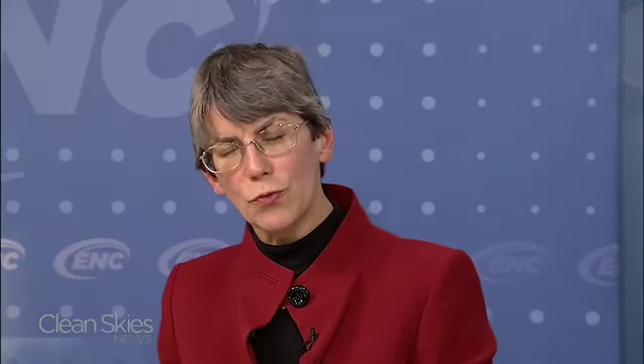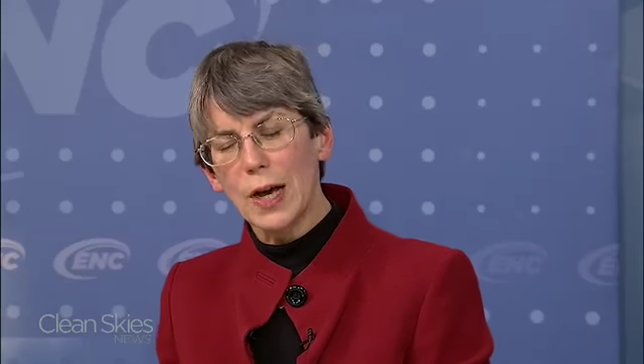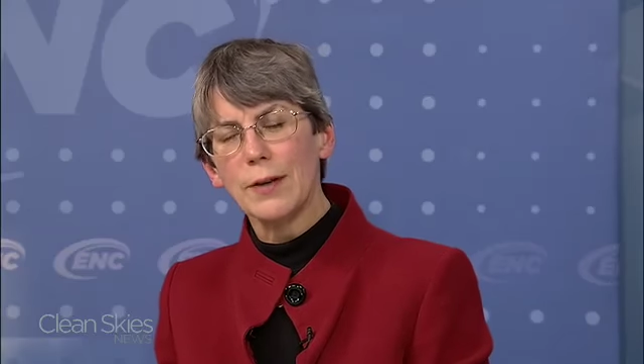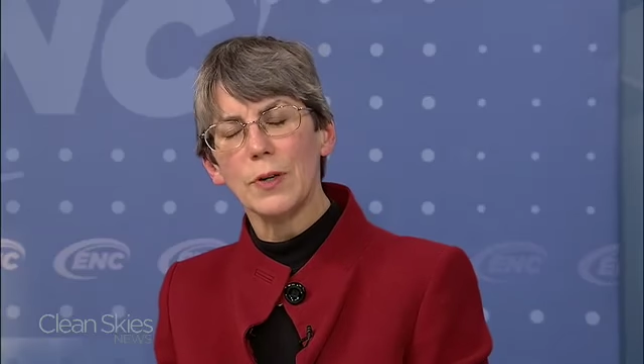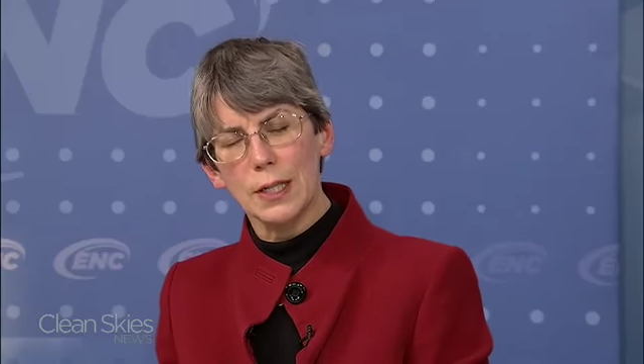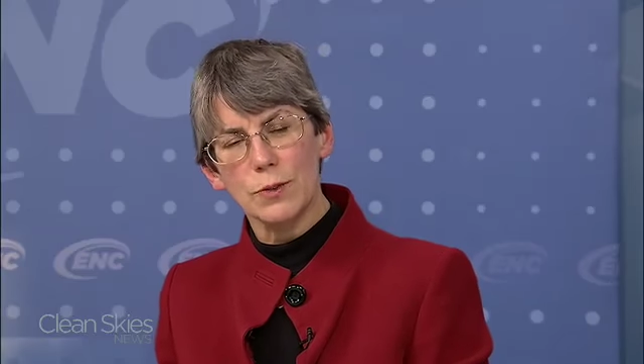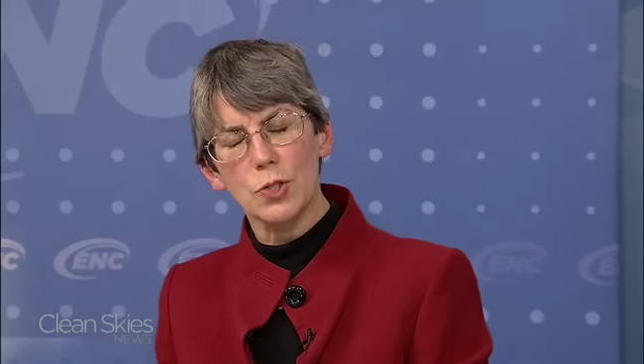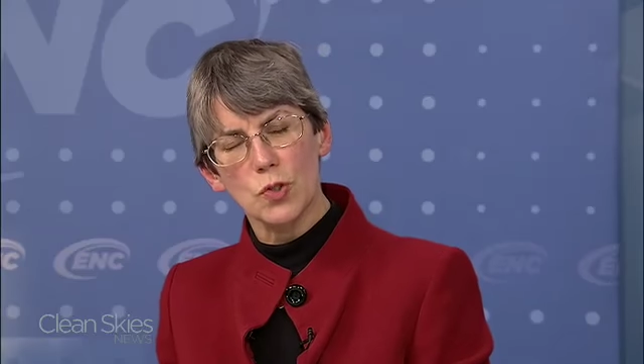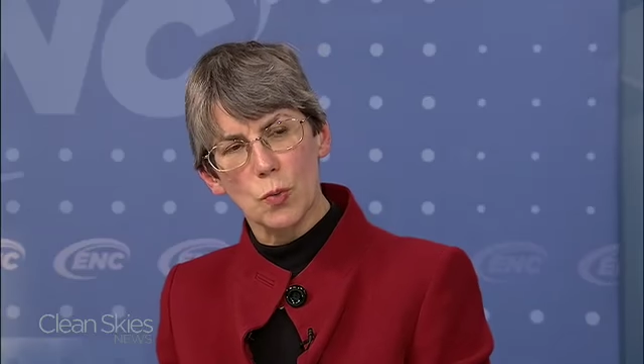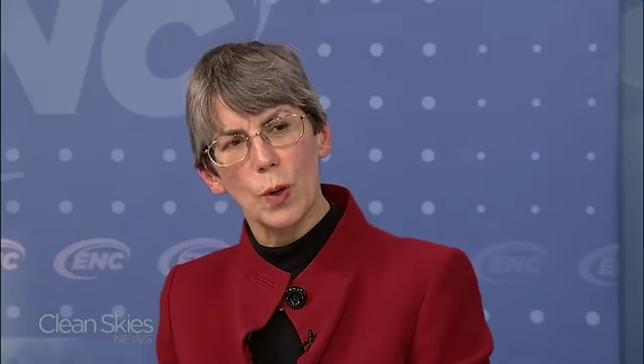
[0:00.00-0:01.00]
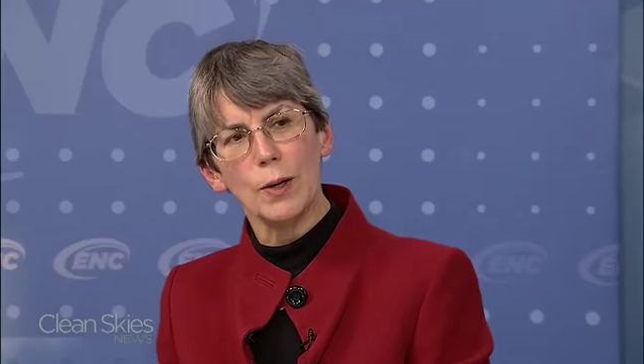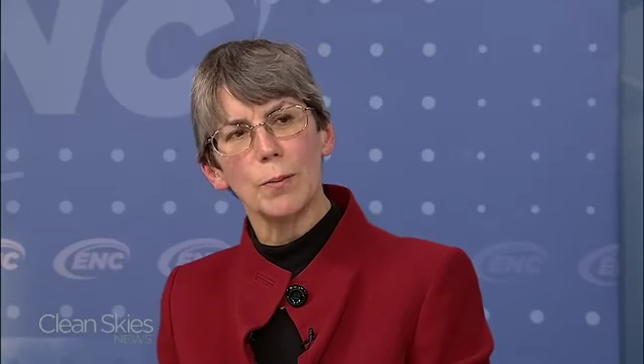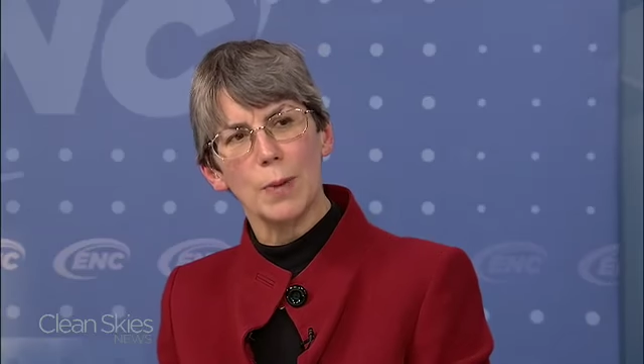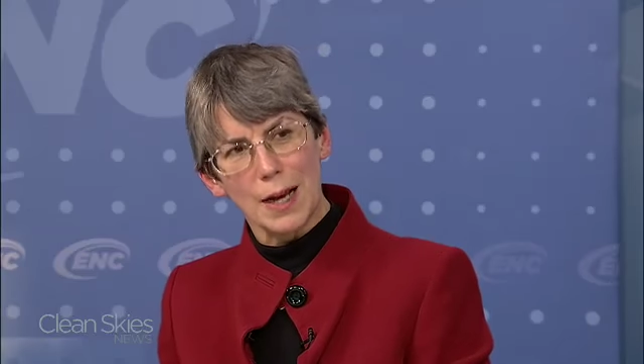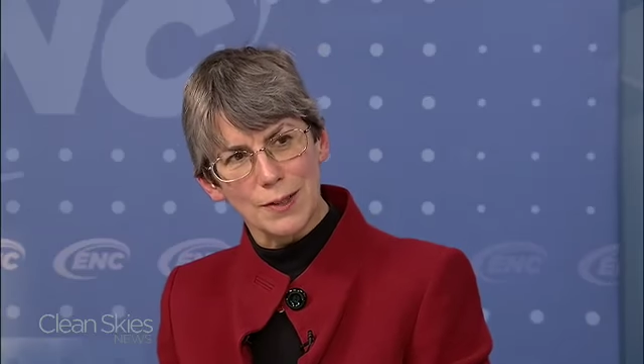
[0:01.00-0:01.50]
500 square
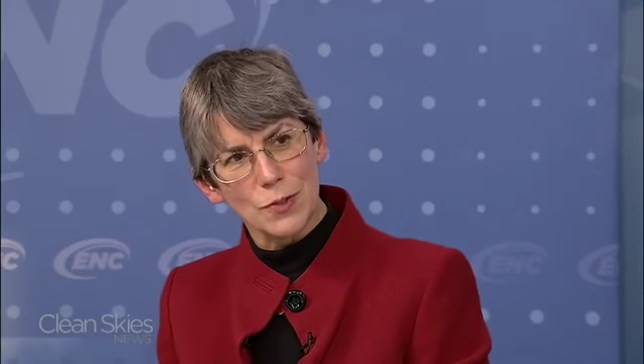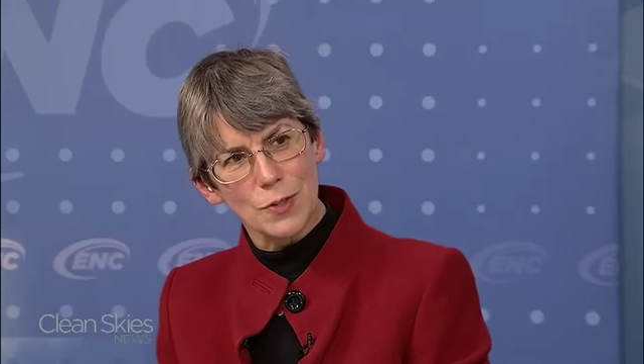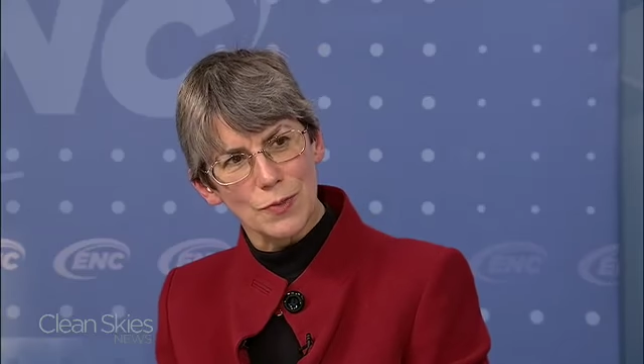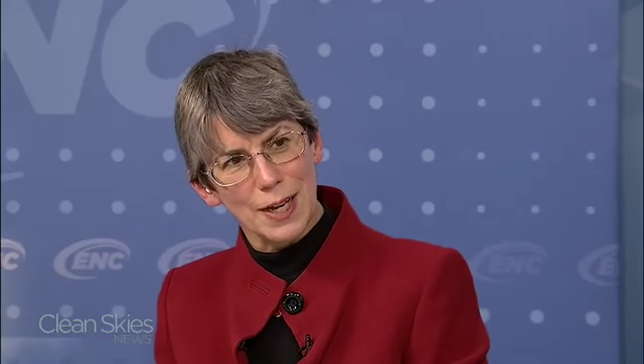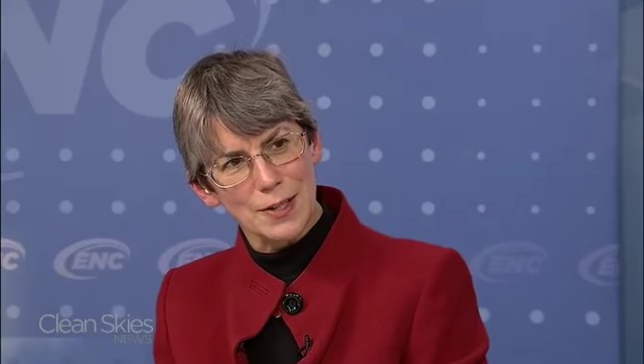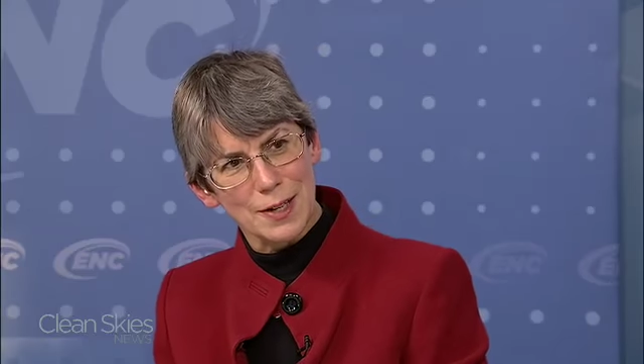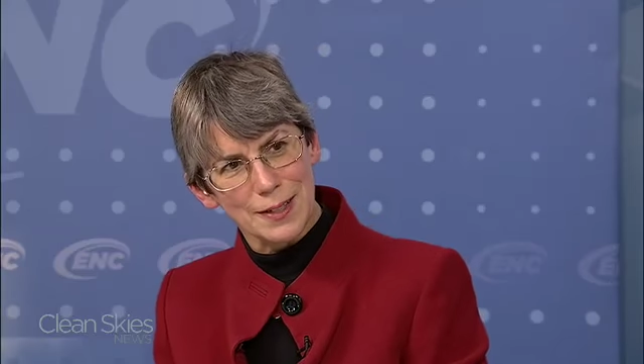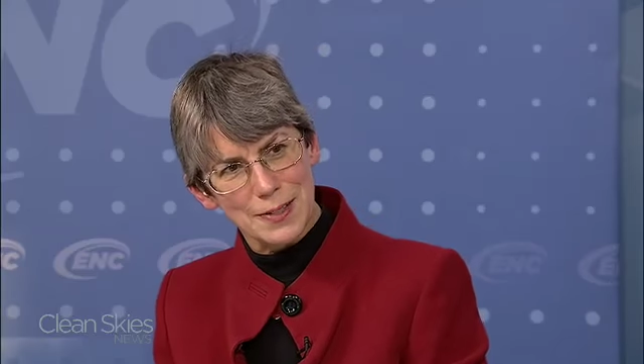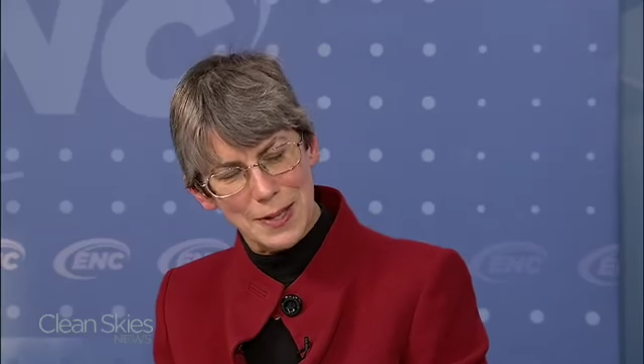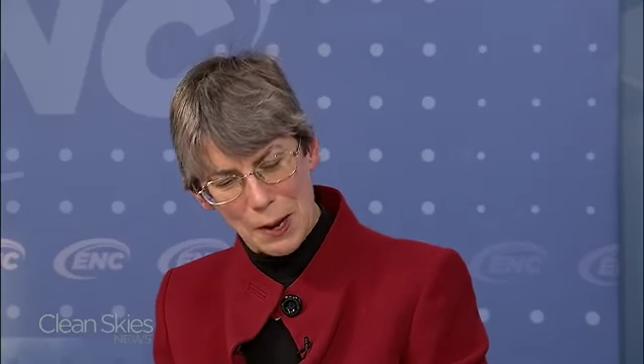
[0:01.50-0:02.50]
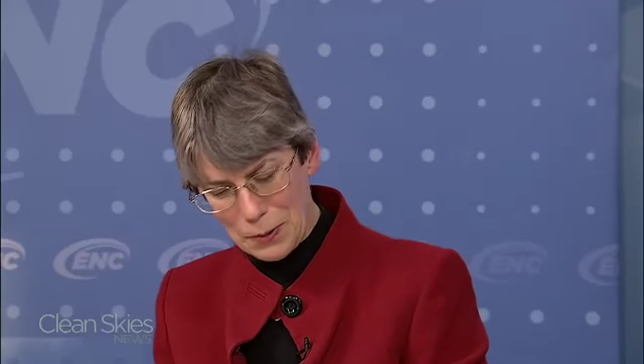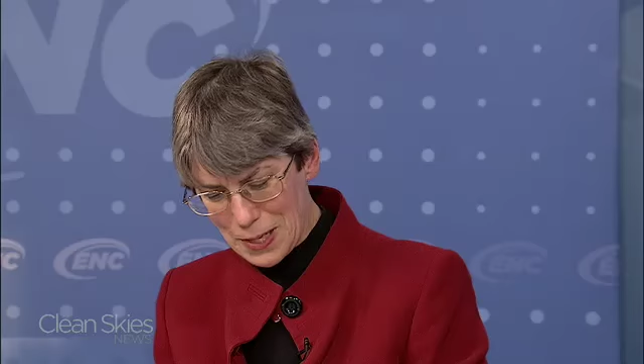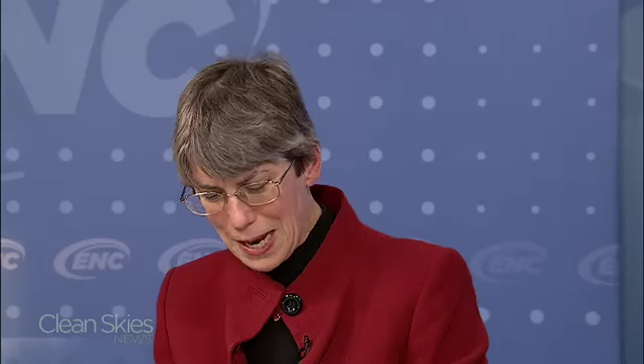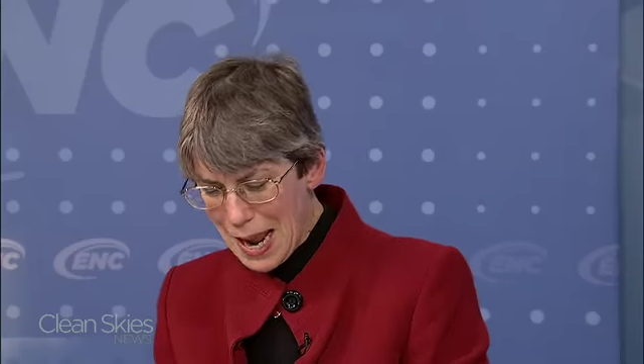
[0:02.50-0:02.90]
miles of Nantucket Sound.